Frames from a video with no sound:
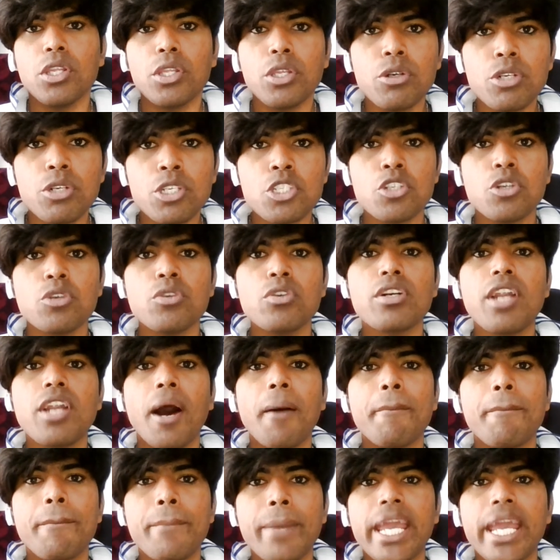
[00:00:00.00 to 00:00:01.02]
you should
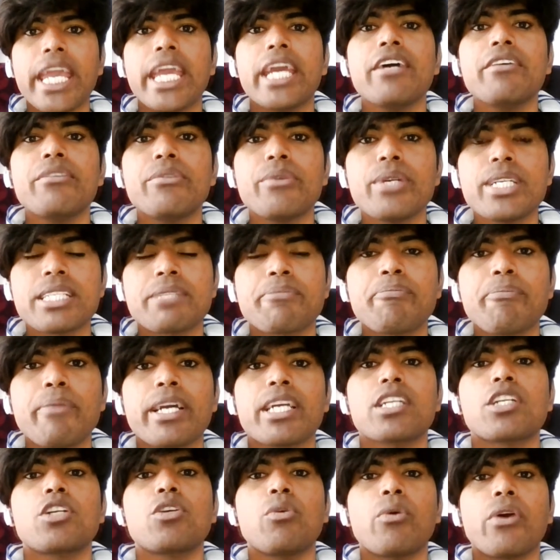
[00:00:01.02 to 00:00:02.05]
pay
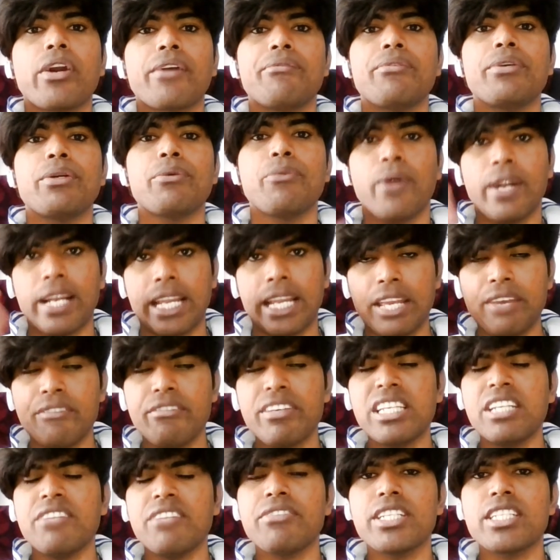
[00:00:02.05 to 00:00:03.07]
respect to everyone
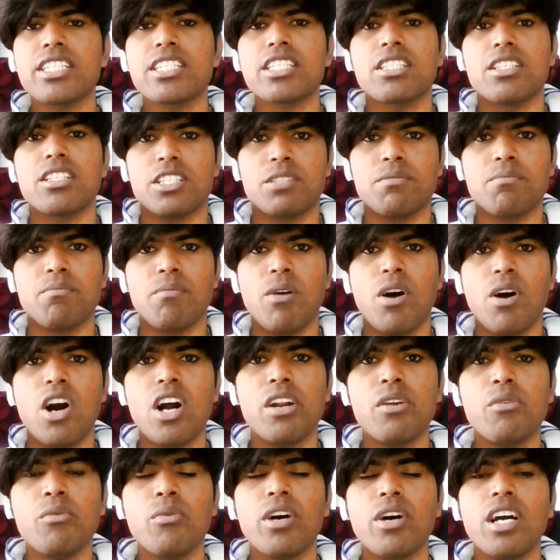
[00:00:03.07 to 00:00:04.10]
even if it's
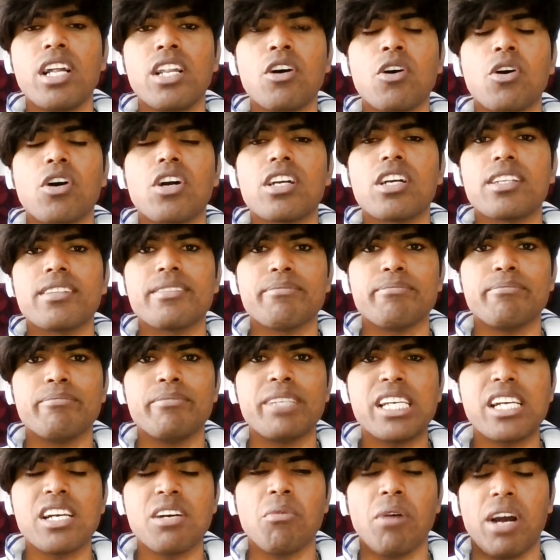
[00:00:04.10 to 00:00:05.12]
small one or
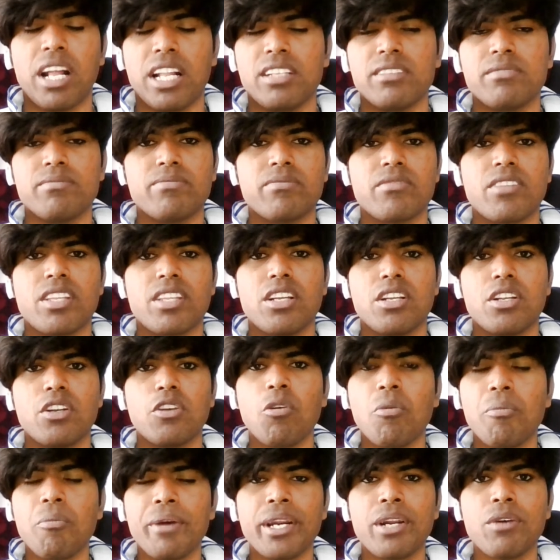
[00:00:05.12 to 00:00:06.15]
bigger one
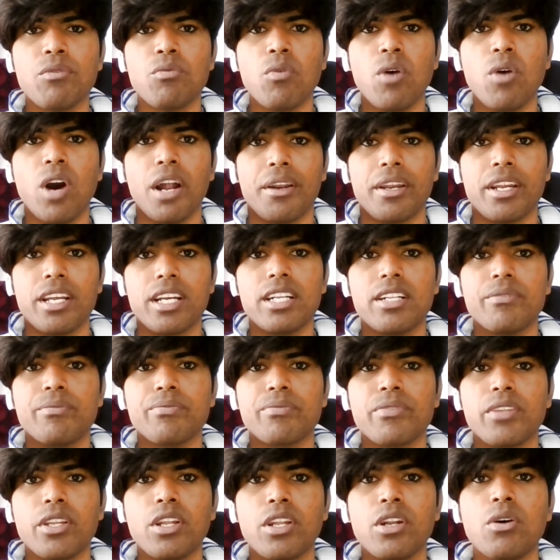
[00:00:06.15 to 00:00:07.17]
no matter what
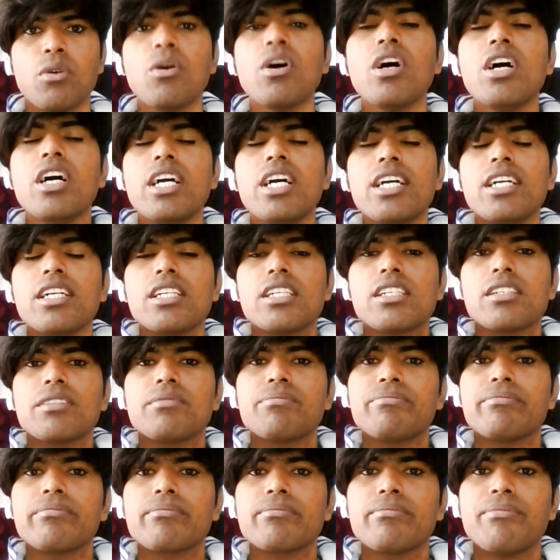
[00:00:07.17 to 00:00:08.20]
you know
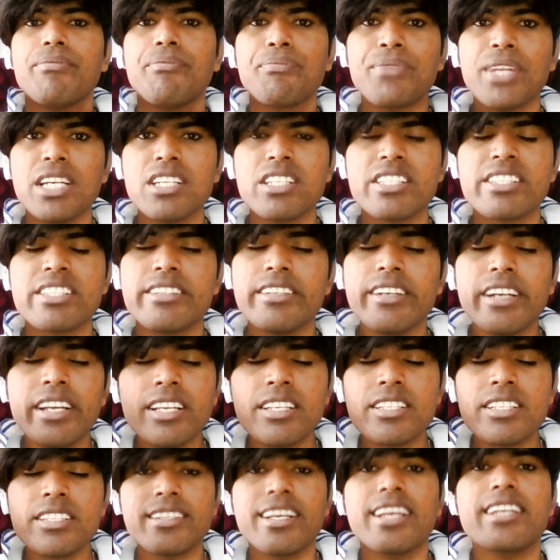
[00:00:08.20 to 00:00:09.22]
there's
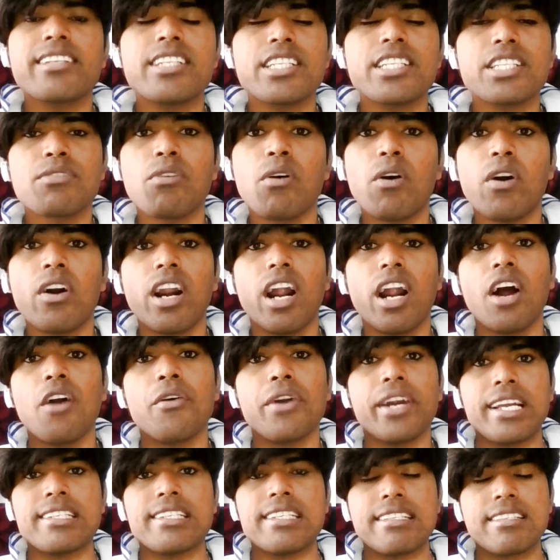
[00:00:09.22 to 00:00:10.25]
three stages for our
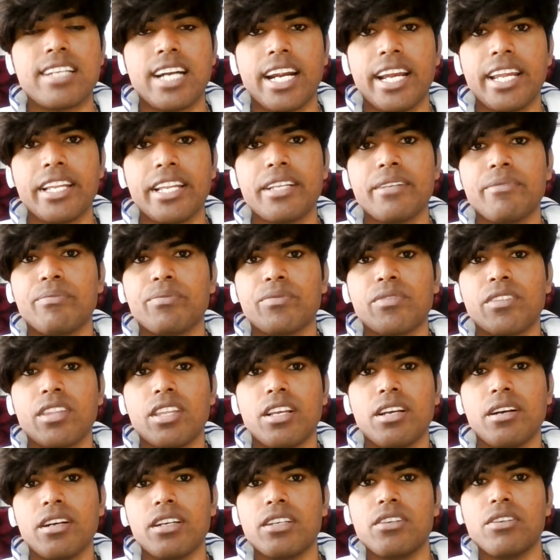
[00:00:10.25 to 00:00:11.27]
ages right
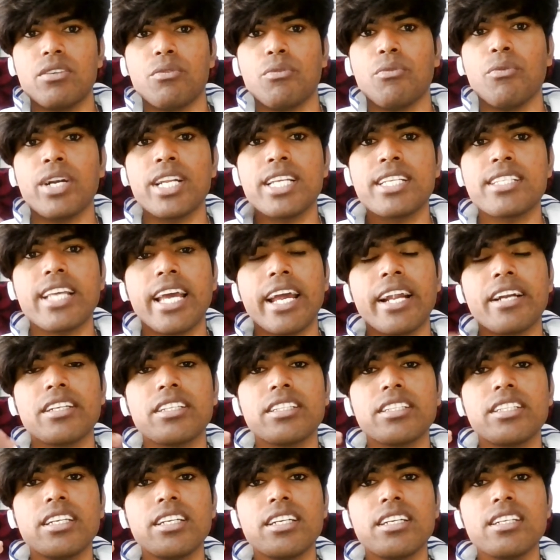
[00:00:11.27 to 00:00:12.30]
one is
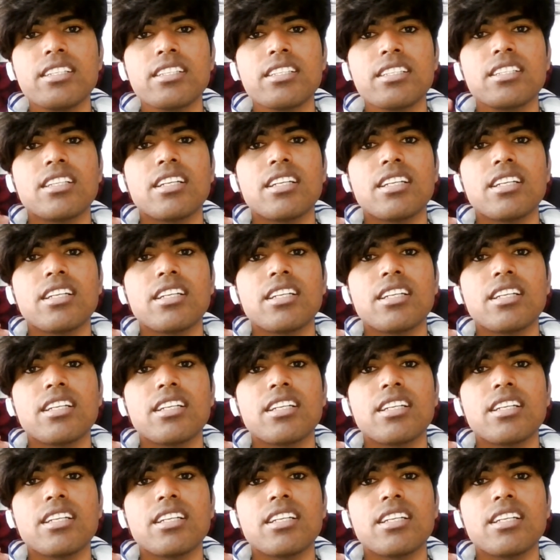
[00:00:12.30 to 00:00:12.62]
elder than us